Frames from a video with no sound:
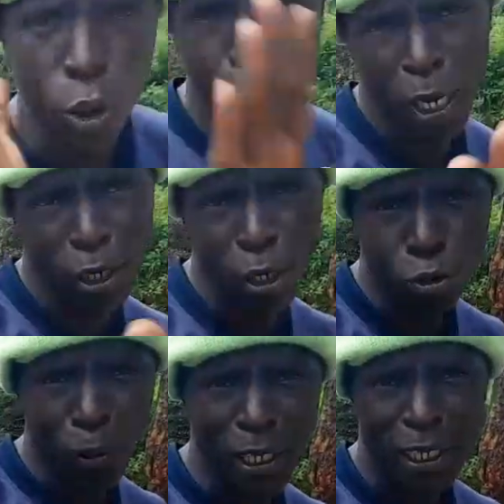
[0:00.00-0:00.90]
I don't
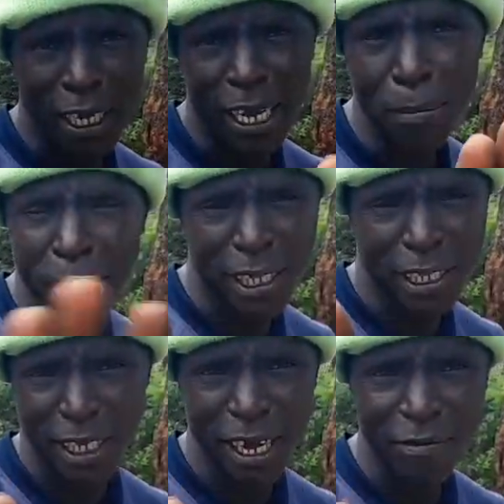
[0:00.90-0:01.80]
want Emma the
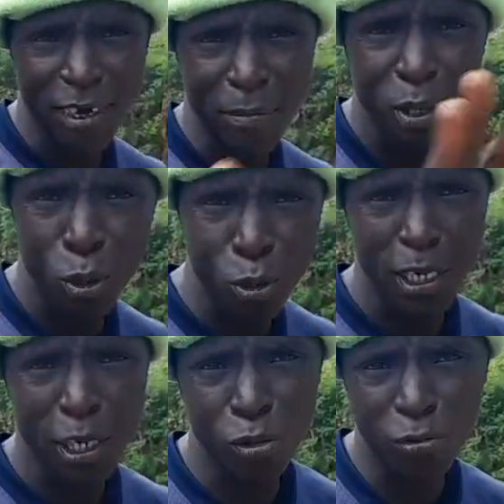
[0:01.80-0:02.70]
traveler because I
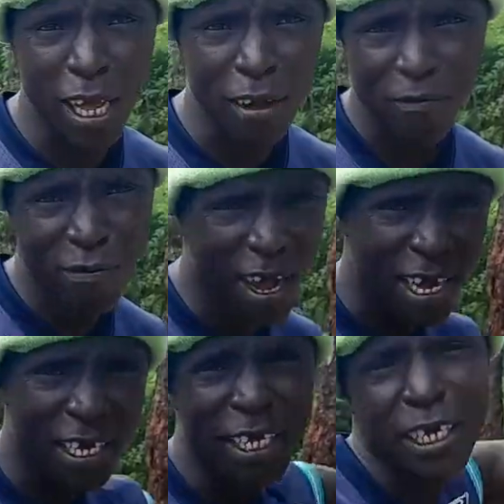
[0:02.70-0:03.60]
don't have an
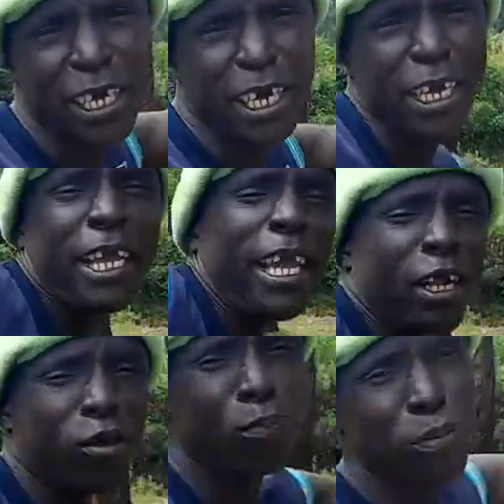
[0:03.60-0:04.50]

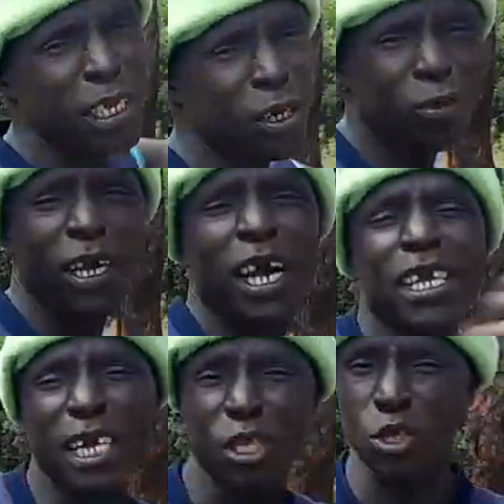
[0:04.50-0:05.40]
airplane or an,
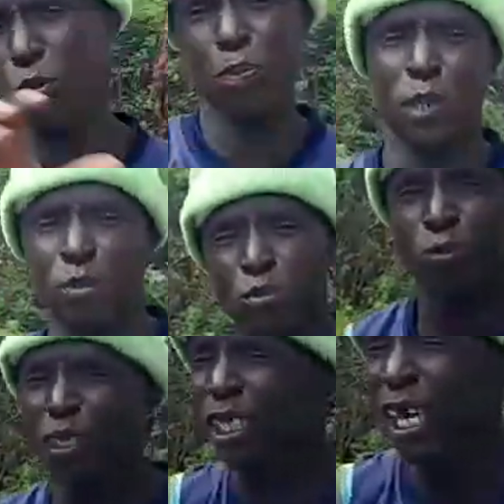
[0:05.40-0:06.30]
a chopper to
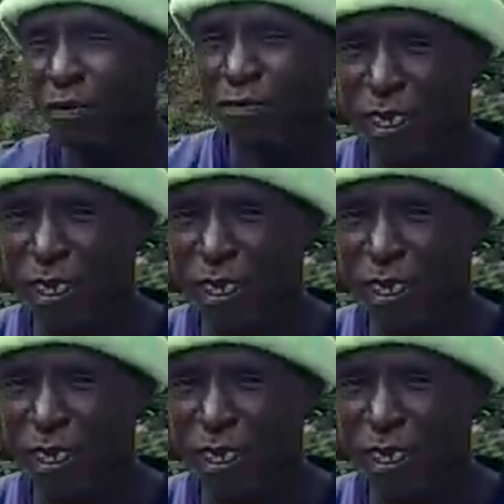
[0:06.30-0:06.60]
travel.